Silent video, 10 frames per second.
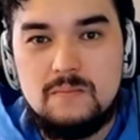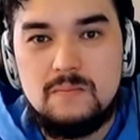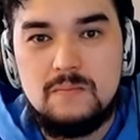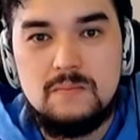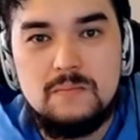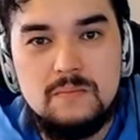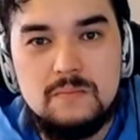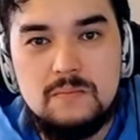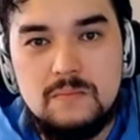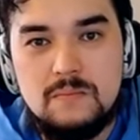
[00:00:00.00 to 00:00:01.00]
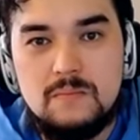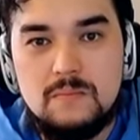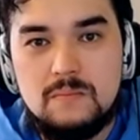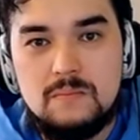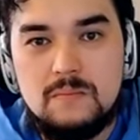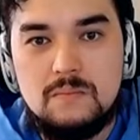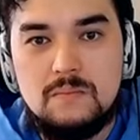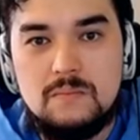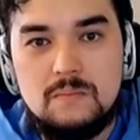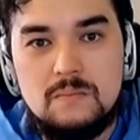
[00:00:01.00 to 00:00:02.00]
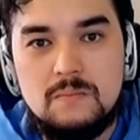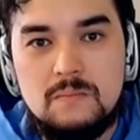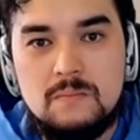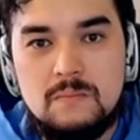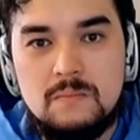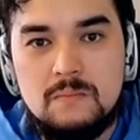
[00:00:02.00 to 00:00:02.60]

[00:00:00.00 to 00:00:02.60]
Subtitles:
(silent)